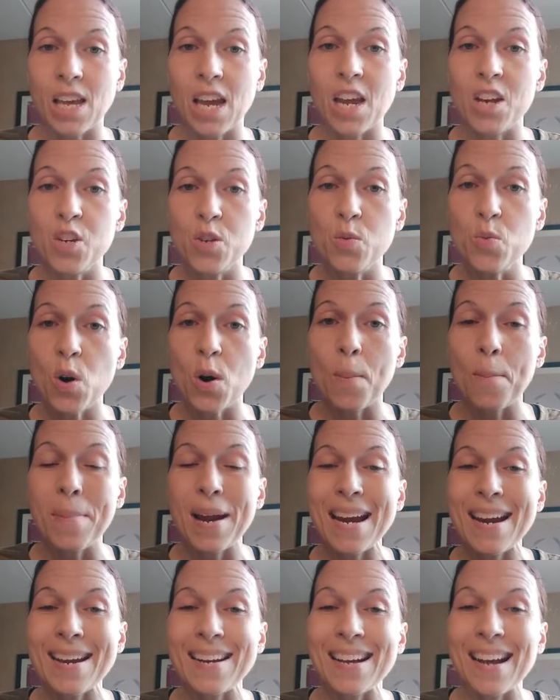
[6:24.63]
and you were
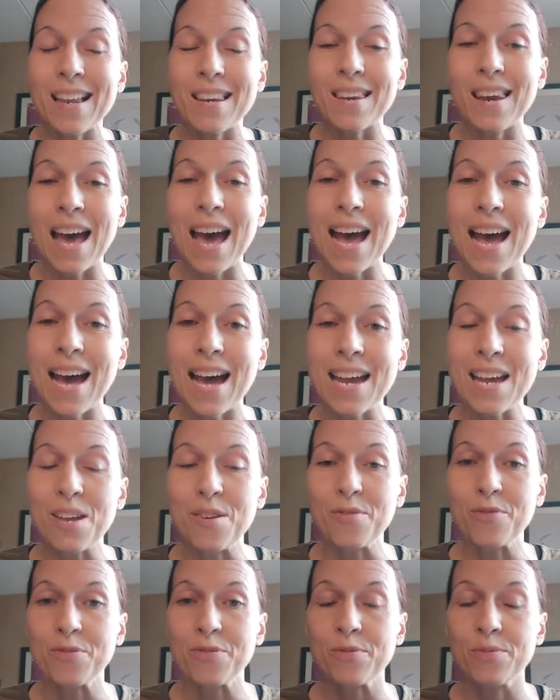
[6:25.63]
made
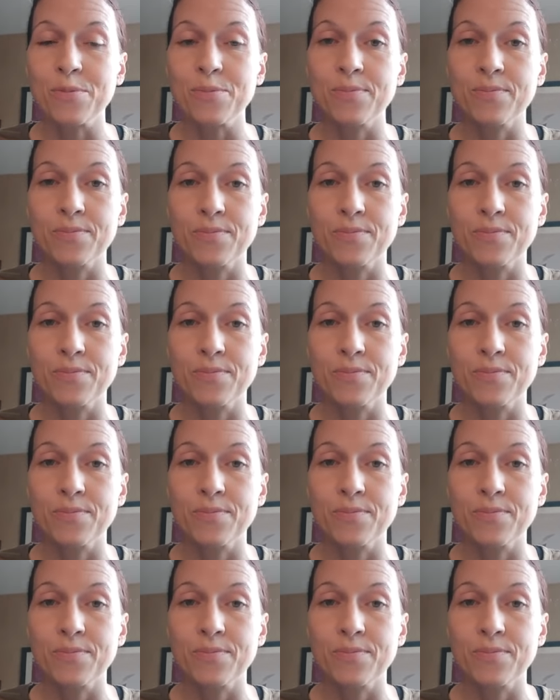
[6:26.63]
alive